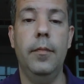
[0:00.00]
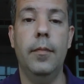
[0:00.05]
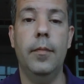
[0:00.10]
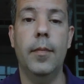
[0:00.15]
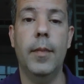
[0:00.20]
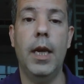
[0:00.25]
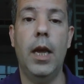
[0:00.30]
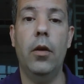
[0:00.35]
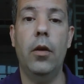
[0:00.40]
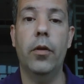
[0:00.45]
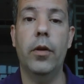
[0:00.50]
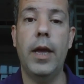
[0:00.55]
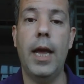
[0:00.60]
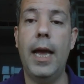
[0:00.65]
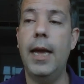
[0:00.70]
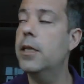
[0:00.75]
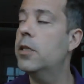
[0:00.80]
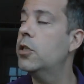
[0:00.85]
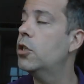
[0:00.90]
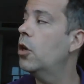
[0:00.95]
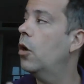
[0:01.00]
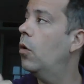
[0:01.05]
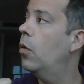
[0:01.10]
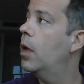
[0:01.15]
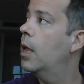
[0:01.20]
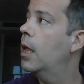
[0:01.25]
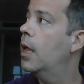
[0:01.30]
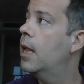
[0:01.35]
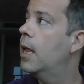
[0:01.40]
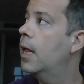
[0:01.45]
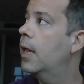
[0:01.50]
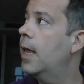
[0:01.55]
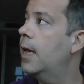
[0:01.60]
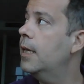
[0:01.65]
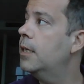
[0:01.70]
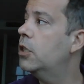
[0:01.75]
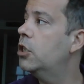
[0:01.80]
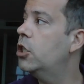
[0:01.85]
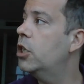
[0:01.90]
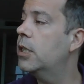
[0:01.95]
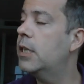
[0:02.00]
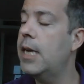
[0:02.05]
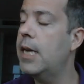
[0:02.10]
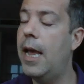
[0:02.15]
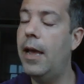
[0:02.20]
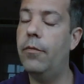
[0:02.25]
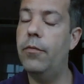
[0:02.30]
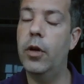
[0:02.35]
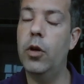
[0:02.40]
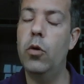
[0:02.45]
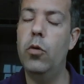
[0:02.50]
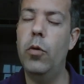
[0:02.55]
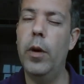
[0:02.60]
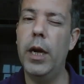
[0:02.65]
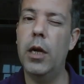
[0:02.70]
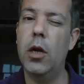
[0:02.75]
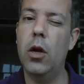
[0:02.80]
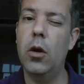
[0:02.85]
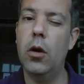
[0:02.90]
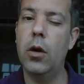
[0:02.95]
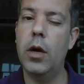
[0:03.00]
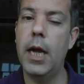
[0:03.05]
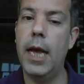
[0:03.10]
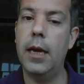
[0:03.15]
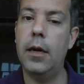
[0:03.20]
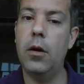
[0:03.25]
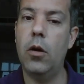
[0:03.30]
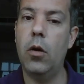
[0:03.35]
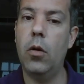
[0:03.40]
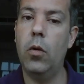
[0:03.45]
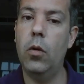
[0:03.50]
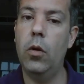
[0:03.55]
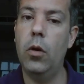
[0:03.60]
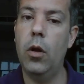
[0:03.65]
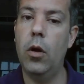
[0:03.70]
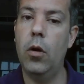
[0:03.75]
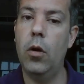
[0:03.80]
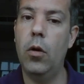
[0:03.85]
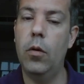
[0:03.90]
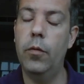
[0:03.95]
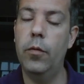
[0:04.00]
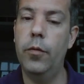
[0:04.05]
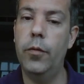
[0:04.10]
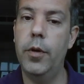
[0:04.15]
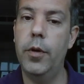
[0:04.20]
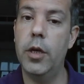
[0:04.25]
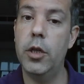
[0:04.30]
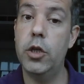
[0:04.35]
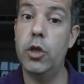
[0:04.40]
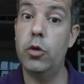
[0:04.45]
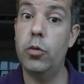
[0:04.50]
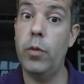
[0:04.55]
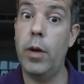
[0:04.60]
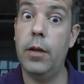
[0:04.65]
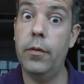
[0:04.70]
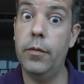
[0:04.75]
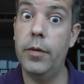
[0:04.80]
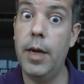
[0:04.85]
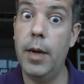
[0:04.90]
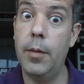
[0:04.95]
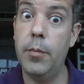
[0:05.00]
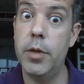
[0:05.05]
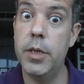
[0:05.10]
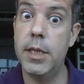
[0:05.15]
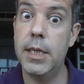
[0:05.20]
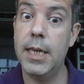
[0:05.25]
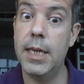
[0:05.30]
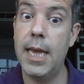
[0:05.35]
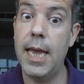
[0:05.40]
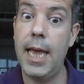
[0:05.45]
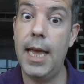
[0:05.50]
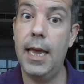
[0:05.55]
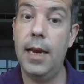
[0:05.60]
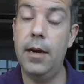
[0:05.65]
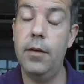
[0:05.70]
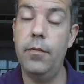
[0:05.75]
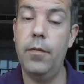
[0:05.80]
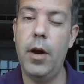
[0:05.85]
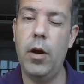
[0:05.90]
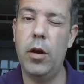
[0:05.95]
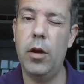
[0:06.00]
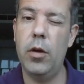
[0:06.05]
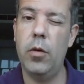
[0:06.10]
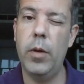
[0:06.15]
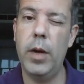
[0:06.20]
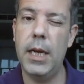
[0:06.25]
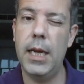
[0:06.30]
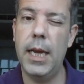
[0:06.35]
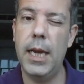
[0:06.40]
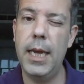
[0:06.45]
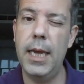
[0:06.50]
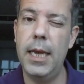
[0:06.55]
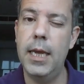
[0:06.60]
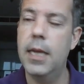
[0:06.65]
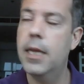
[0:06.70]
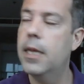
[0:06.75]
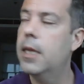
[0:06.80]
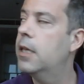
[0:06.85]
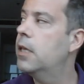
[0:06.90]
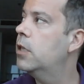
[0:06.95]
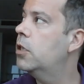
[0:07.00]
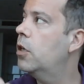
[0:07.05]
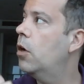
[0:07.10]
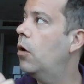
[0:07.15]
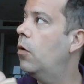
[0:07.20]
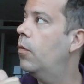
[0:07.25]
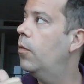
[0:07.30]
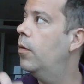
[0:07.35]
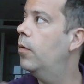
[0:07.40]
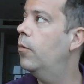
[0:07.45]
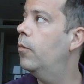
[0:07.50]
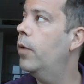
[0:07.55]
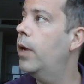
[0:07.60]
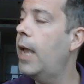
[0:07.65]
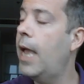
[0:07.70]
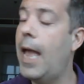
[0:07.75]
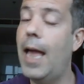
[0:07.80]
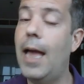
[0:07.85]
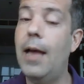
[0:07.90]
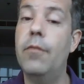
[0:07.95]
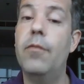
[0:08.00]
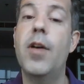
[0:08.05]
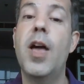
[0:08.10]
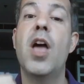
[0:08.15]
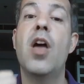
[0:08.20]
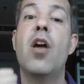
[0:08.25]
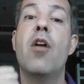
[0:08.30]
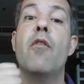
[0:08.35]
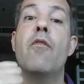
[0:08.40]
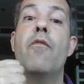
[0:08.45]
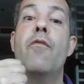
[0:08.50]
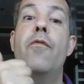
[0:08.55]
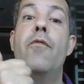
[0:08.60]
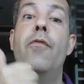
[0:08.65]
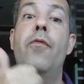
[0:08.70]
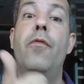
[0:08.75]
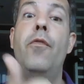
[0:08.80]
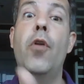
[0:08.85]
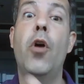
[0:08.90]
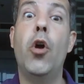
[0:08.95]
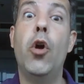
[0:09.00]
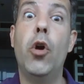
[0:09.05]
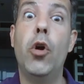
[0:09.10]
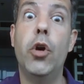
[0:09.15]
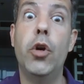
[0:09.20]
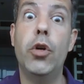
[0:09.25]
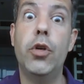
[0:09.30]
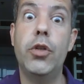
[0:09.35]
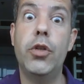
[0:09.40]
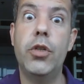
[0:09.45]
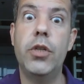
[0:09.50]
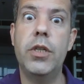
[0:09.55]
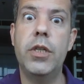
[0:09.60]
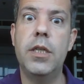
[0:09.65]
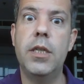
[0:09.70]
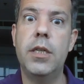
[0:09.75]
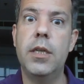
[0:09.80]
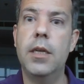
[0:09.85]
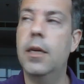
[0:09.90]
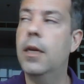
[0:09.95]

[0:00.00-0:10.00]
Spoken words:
Okay, so let's just have a quick look at all of the 12 numbers again very quickly. So we have first,